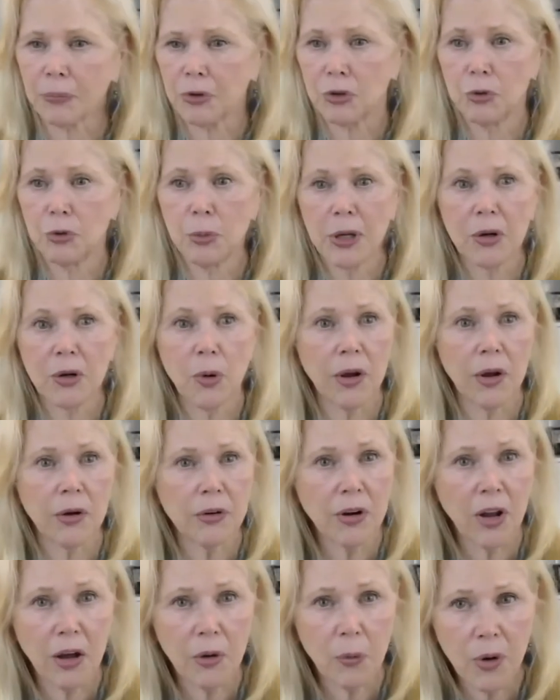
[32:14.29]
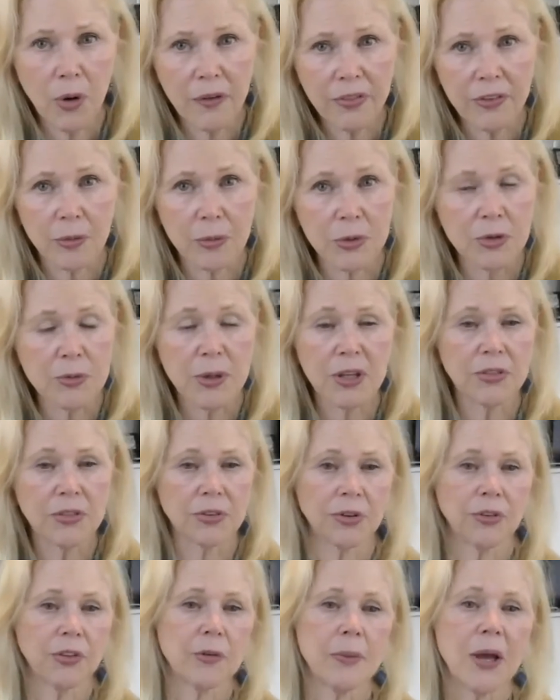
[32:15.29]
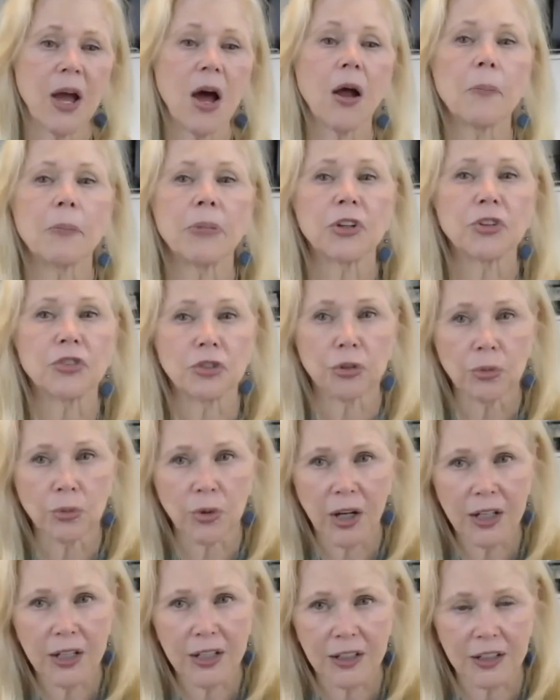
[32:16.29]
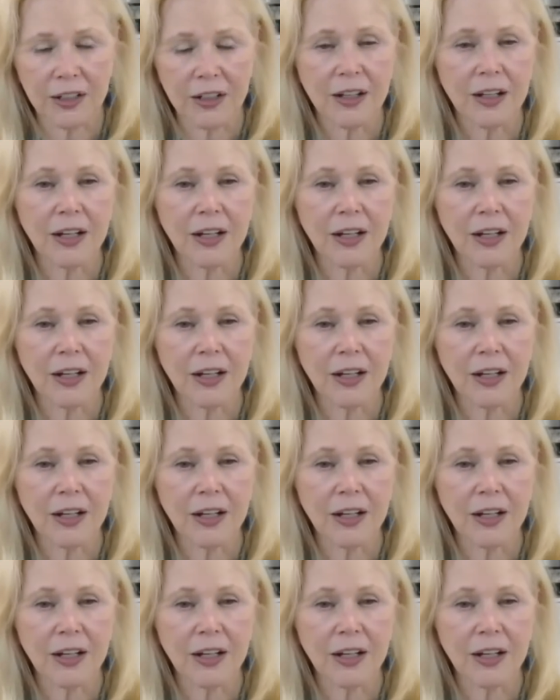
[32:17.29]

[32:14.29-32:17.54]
You may not want them. You may throw them out, but you're writing.